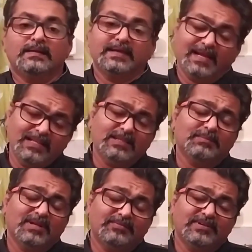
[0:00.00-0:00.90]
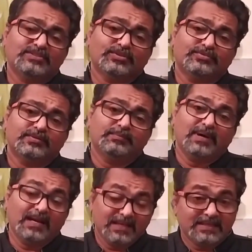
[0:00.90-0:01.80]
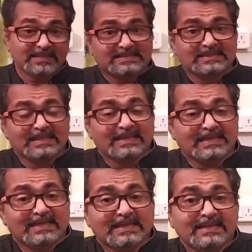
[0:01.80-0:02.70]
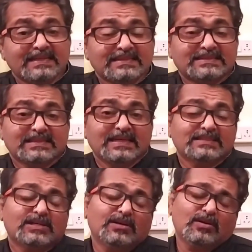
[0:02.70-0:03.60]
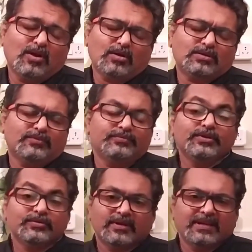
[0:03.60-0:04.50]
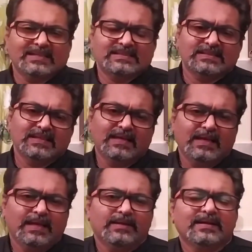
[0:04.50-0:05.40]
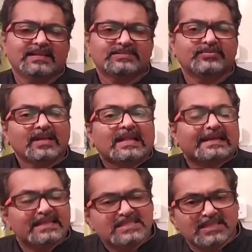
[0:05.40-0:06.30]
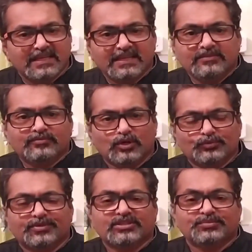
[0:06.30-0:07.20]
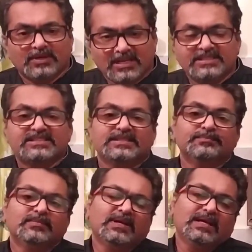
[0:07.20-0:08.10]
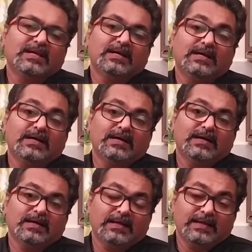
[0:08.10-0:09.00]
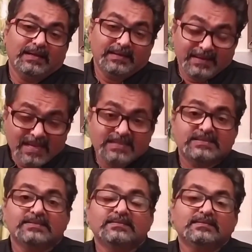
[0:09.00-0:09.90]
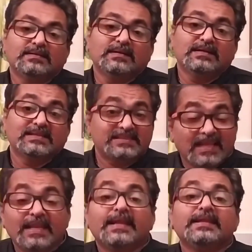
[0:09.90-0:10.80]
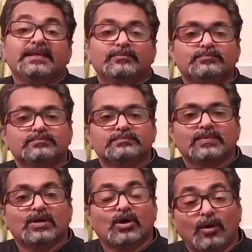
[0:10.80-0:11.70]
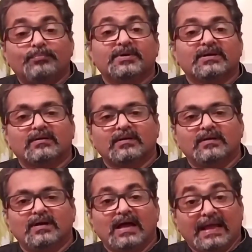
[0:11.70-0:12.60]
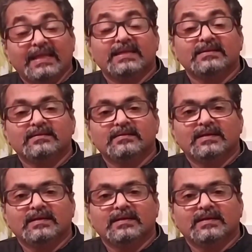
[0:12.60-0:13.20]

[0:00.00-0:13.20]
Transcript: The health benefits of palak is it is it has got lot of nutrients and it is very rich in phosphorus, potassium, uh, niacin, selenium, copper, iron.